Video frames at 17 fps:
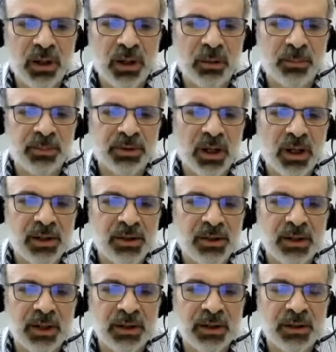
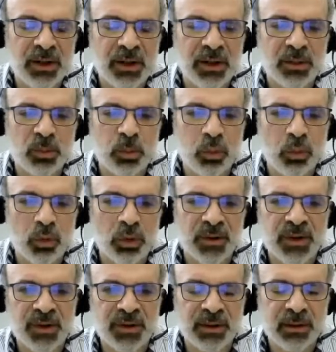abstraction, and it
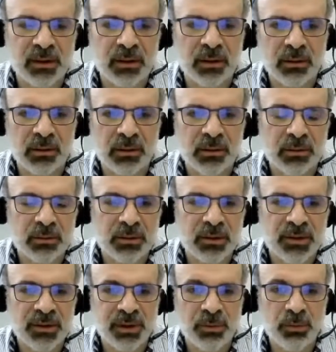exports a simple
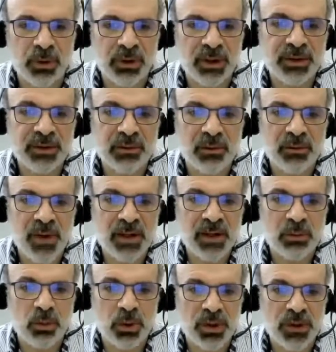
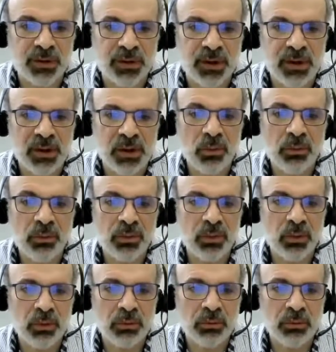interface, which is a new view.